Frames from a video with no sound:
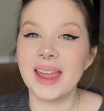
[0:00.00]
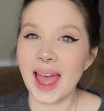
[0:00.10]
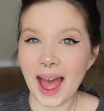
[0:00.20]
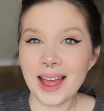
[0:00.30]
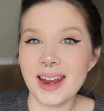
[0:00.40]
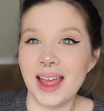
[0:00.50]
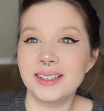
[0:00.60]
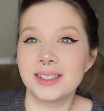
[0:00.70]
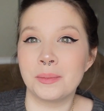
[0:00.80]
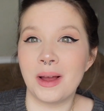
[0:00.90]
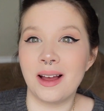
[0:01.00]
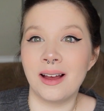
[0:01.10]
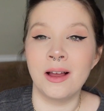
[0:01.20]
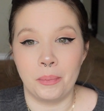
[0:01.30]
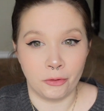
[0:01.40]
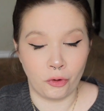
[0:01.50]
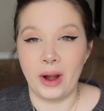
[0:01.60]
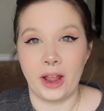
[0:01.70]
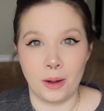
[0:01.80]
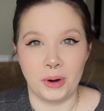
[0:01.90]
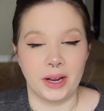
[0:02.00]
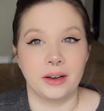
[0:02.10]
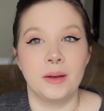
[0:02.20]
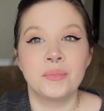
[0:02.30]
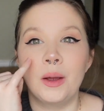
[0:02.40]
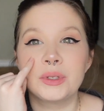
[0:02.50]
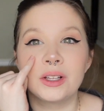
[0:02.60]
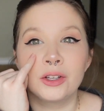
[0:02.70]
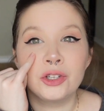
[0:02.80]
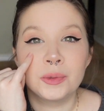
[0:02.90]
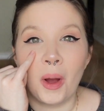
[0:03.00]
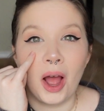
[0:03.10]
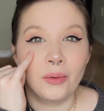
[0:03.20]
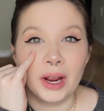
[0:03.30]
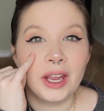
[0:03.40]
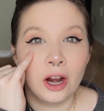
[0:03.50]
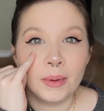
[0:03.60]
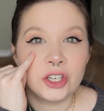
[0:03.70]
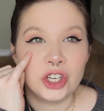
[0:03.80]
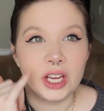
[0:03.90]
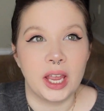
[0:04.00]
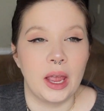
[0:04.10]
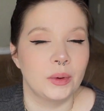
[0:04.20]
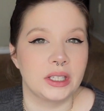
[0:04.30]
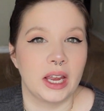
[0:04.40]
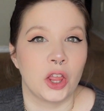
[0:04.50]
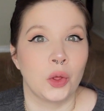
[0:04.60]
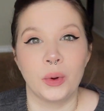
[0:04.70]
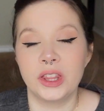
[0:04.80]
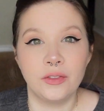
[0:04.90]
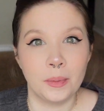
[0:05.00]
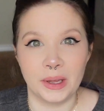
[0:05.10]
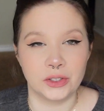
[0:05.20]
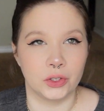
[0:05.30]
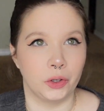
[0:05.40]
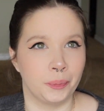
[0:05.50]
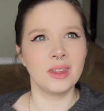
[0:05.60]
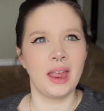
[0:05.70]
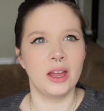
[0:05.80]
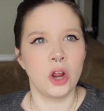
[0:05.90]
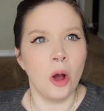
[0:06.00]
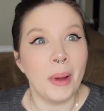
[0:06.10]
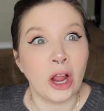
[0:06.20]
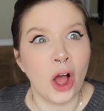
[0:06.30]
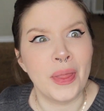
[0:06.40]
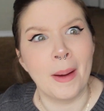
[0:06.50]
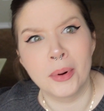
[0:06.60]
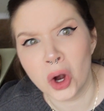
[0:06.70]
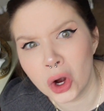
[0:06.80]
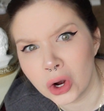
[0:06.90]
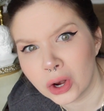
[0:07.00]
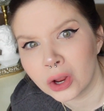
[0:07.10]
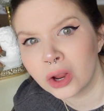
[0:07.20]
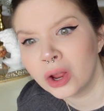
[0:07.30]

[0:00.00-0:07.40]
I had eczema before I got pregnant. It was a little spot right here on my cheek. It was like the width of a pencil. And oh my God, that bird.